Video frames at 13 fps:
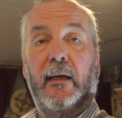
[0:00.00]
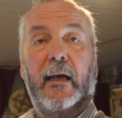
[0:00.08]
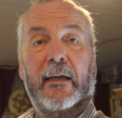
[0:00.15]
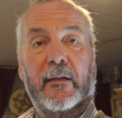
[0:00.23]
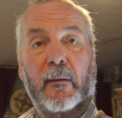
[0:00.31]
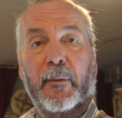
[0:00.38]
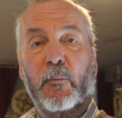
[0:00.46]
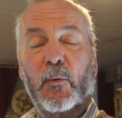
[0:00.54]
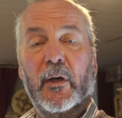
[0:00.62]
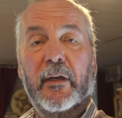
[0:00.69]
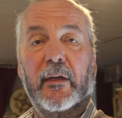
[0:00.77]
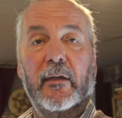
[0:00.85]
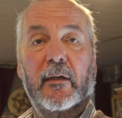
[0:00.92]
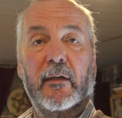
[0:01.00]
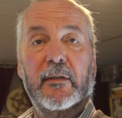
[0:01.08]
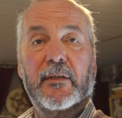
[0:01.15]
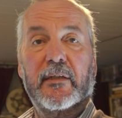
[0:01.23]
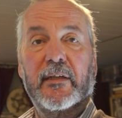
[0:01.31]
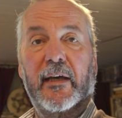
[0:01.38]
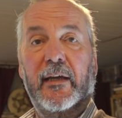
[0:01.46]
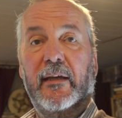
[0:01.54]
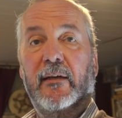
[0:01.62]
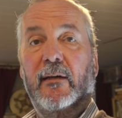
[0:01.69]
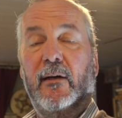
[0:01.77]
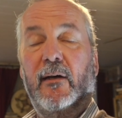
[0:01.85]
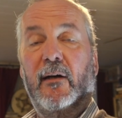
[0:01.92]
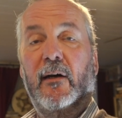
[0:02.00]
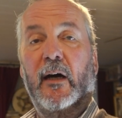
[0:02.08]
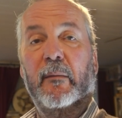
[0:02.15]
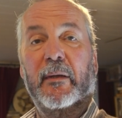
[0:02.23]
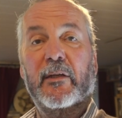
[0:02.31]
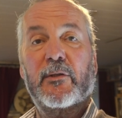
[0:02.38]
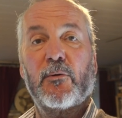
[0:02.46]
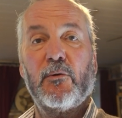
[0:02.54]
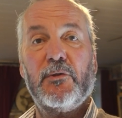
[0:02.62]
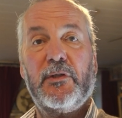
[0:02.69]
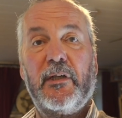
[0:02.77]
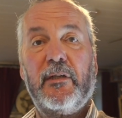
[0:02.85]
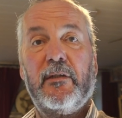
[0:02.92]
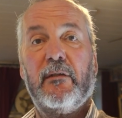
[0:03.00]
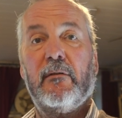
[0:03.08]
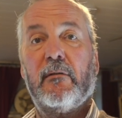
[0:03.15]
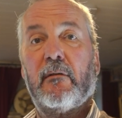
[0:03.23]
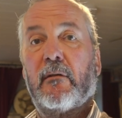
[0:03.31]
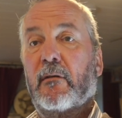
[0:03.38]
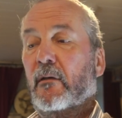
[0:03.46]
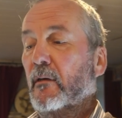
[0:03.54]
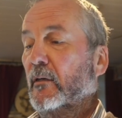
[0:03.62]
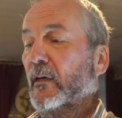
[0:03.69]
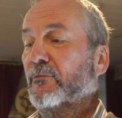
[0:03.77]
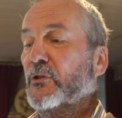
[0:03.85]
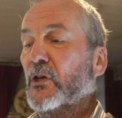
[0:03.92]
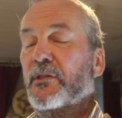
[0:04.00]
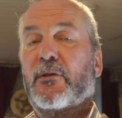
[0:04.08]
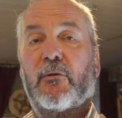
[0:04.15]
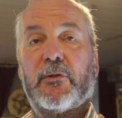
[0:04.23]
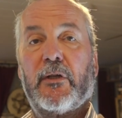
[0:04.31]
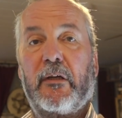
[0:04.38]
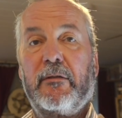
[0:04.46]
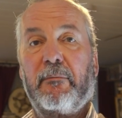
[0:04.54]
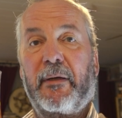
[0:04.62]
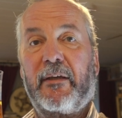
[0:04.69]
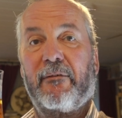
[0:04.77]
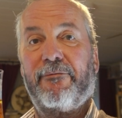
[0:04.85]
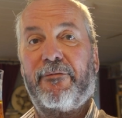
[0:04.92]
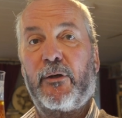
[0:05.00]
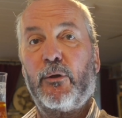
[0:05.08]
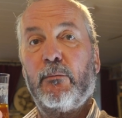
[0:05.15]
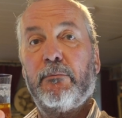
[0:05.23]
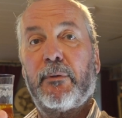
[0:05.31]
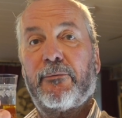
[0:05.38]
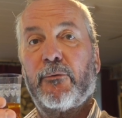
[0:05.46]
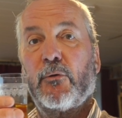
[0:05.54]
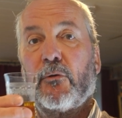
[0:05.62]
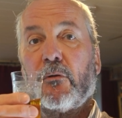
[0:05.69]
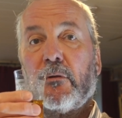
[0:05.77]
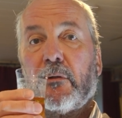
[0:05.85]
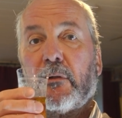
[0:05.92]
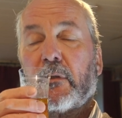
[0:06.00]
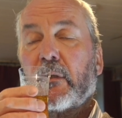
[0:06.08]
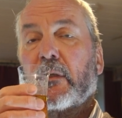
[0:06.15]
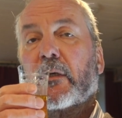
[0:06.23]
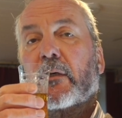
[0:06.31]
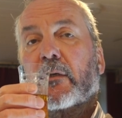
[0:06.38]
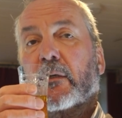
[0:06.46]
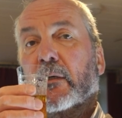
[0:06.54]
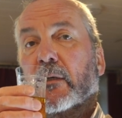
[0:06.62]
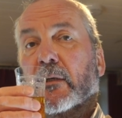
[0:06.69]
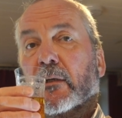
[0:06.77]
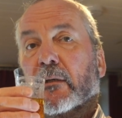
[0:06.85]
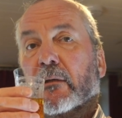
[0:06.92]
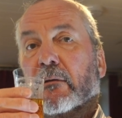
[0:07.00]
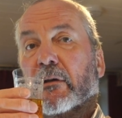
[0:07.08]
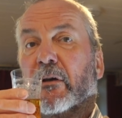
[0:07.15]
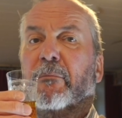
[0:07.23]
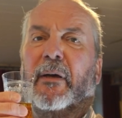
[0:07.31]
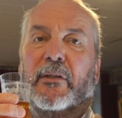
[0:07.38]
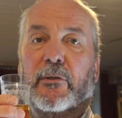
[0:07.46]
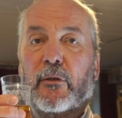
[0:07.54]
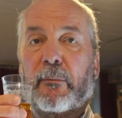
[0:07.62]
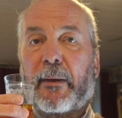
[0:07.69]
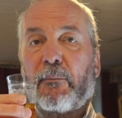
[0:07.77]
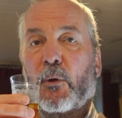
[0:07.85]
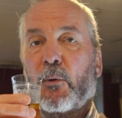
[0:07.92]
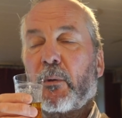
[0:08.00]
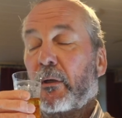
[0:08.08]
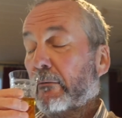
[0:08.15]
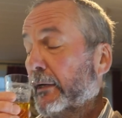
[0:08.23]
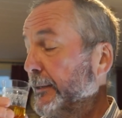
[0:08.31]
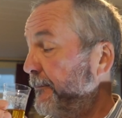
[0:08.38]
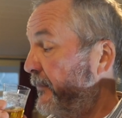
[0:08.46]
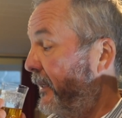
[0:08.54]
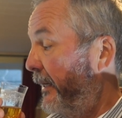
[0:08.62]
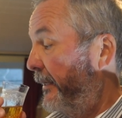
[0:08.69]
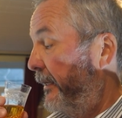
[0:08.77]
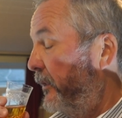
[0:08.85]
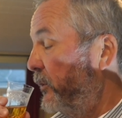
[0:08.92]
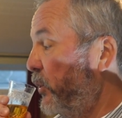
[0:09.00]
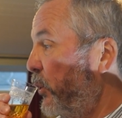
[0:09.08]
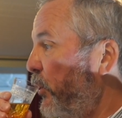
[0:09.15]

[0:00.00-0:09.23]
And I've been working hard today. I'm exhausted. I've just got time to make a film before going back to do a bit more work, really. Hey ho.